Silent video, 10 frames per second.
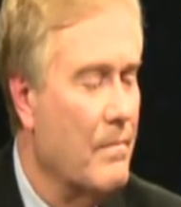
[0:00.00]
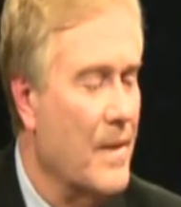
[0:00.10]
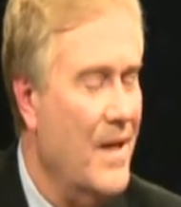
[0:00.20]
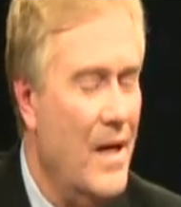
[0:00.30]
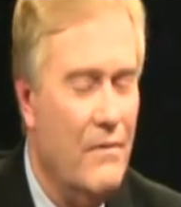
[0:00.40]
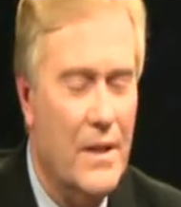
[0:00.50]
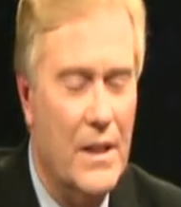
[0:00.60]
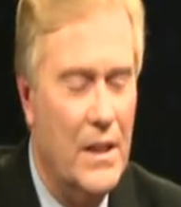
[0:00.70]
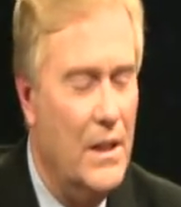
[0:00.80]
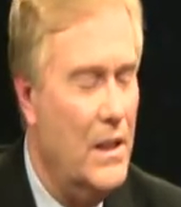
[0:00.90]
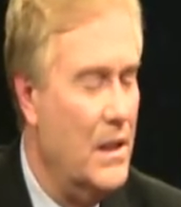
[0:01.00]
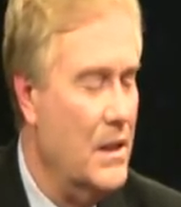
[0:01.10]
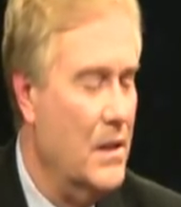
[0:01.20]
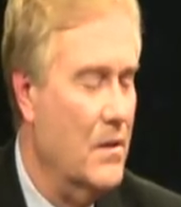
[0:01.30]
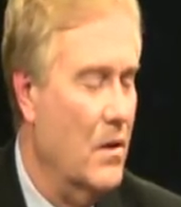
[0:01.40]
Do you have any
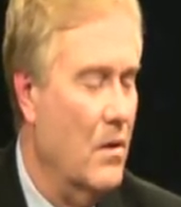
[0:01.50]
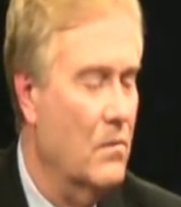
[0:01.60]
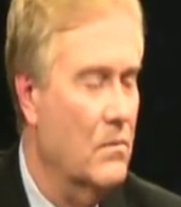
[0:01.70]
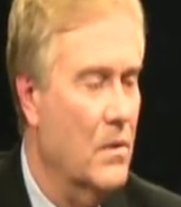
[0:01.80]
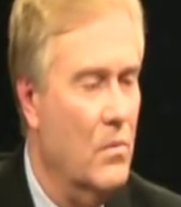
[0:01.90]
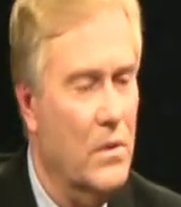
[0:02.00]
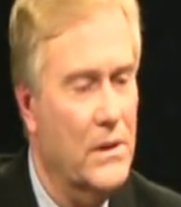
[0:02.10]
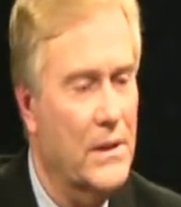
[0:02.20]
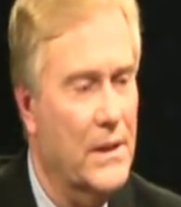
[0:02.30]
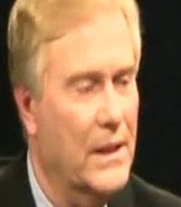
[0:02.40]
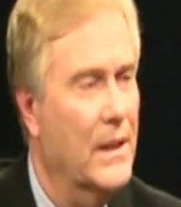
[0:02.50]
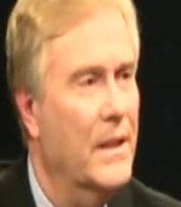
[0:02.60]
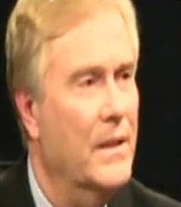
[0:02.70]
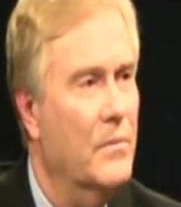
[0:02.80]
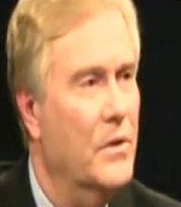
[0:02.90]
idea at all what was it that
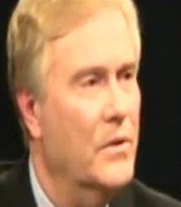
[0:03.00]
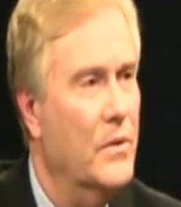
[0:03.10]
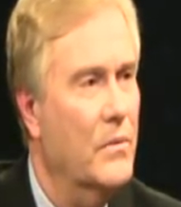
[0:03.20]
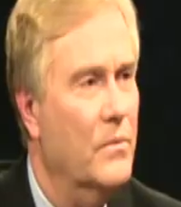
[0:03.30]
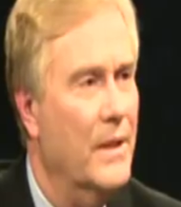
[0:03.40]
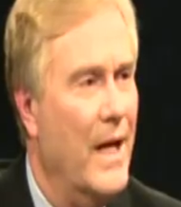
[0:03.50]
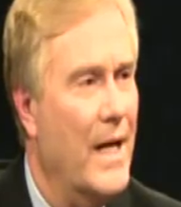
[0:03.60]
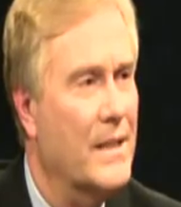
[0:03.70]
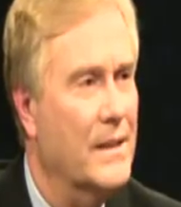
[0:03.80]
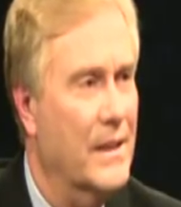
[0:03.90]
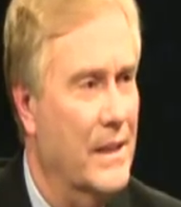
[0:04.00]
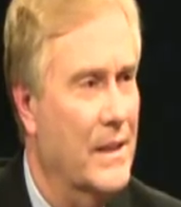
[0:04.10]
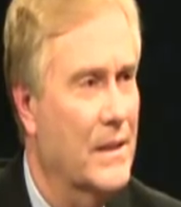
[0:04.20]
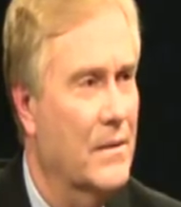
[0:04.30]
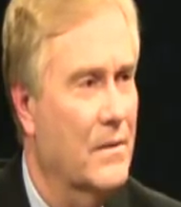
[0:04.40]
led him to do the acts that he
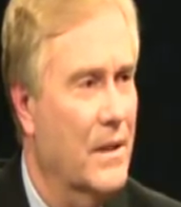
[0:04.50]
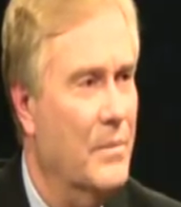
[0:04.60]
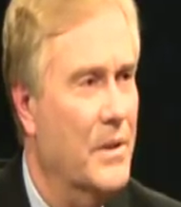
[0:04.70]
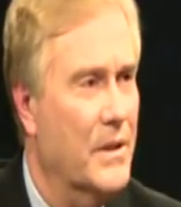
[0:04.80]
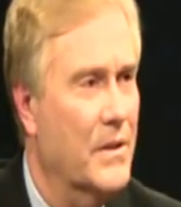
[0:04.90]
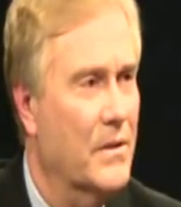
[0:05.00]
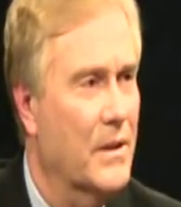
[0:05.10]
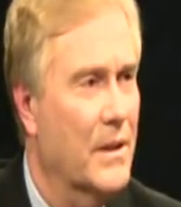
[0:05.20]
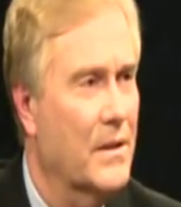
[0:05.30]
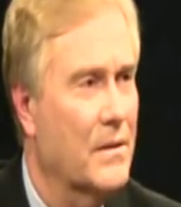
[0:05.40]
did on that particular day?